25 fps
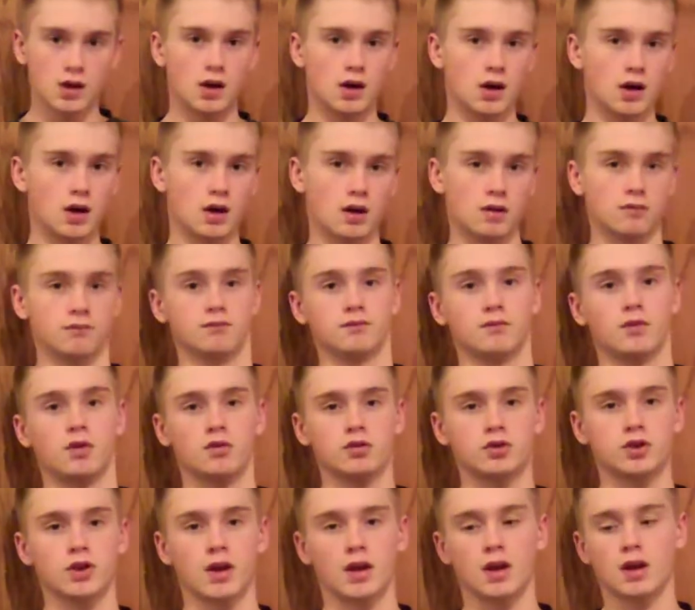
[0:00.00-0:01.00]

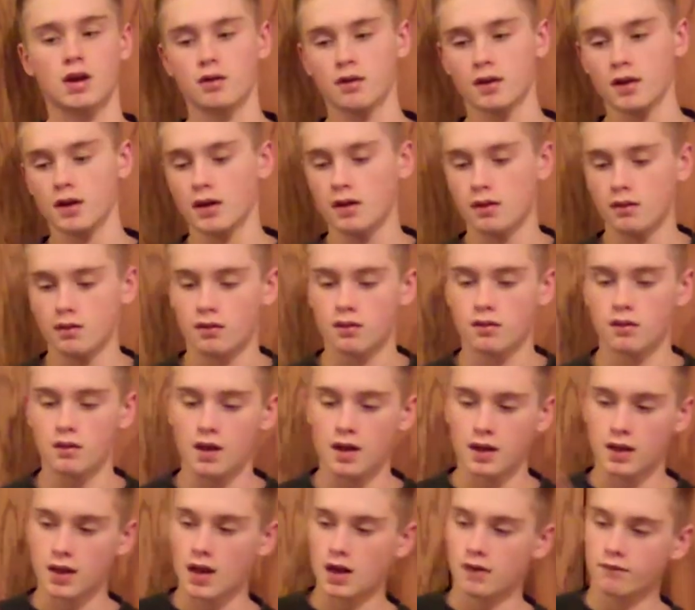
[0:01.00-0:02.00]
Go check it out, guys.
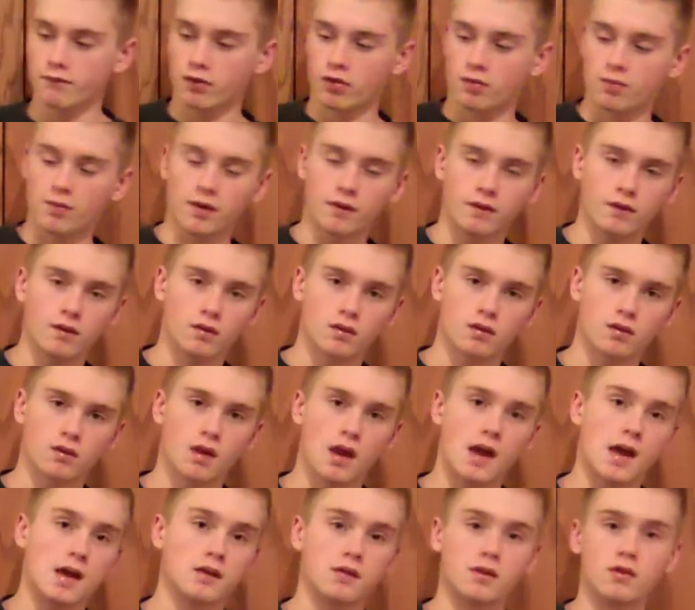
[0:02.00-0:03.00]
I kind of explained
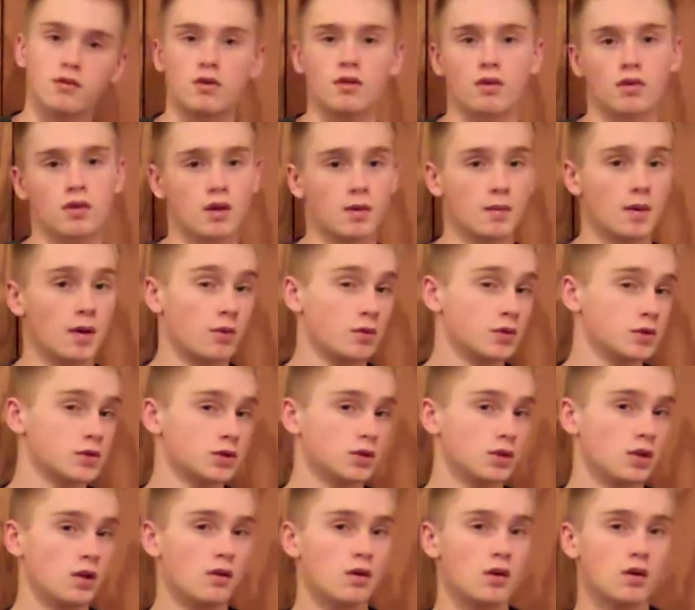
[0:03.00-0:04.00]
this, and you can see my
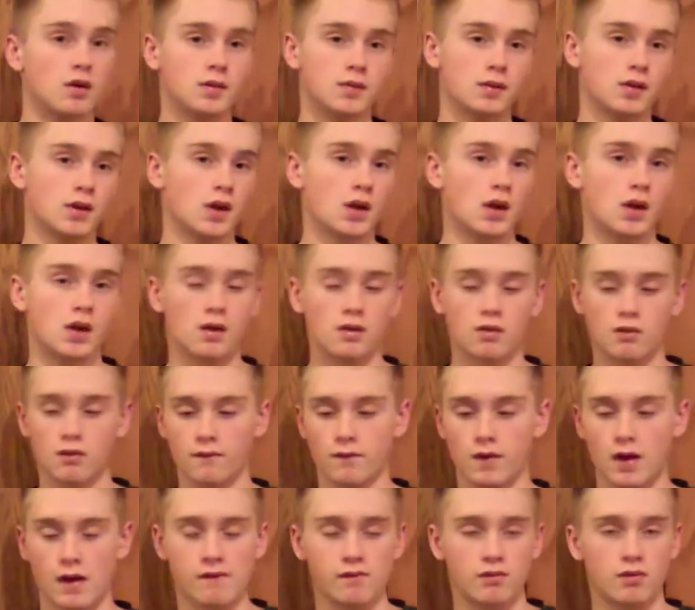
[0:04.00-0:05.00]
winter loadout. So
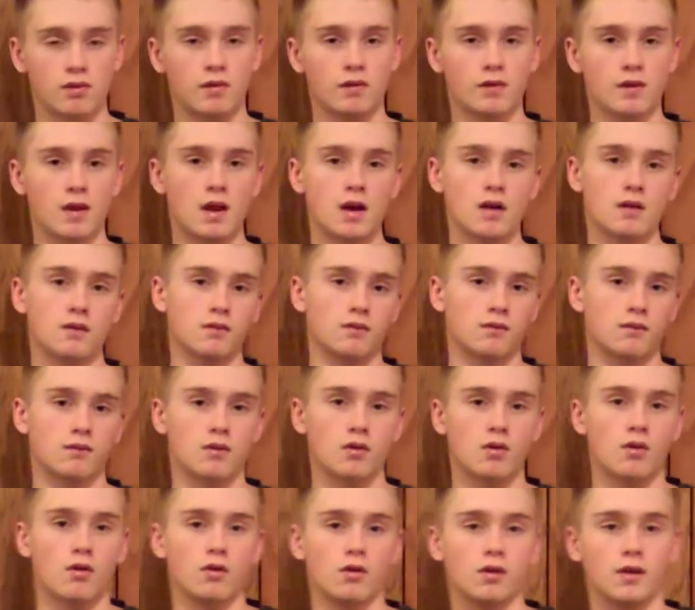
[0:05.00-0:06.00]
if you haven't seen that,
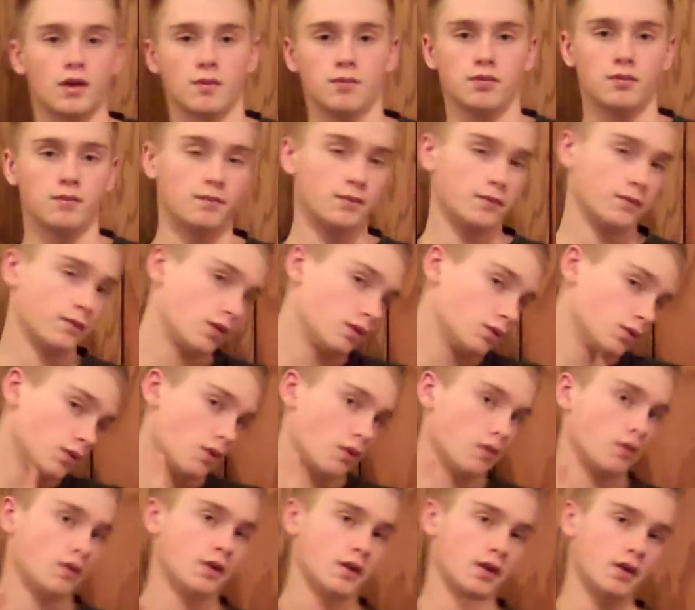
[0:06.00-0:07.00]
go to the
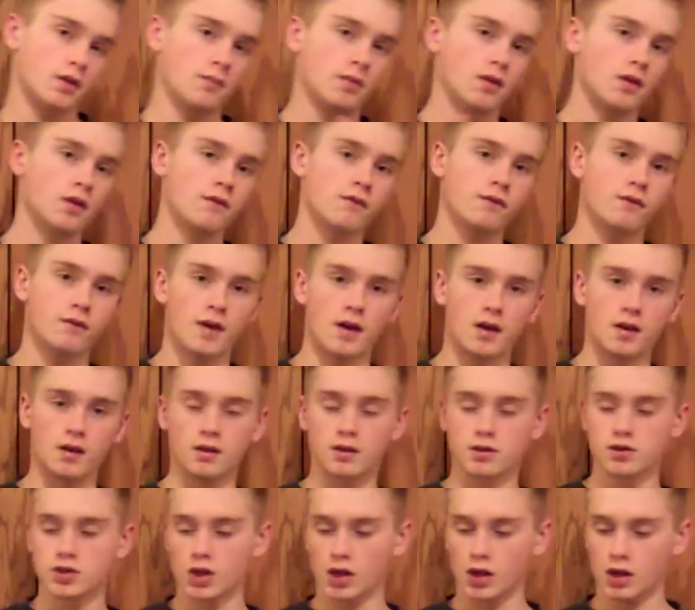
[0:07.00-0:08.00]
link above and
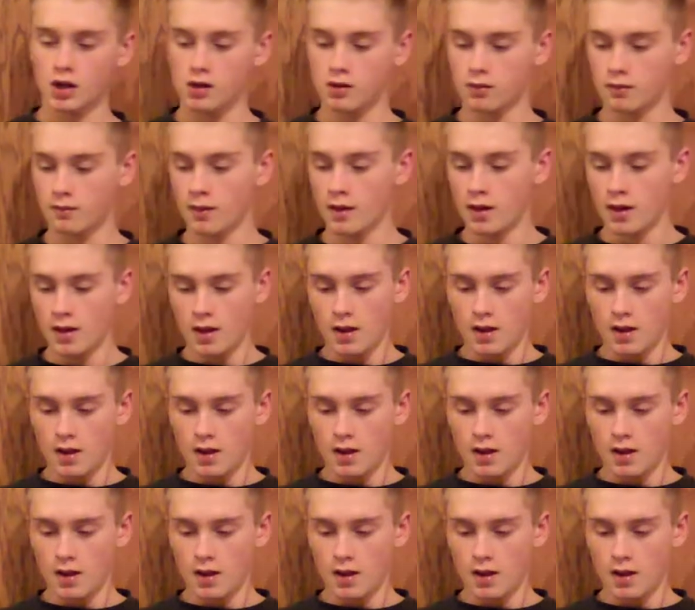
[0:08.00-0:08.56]
check it out.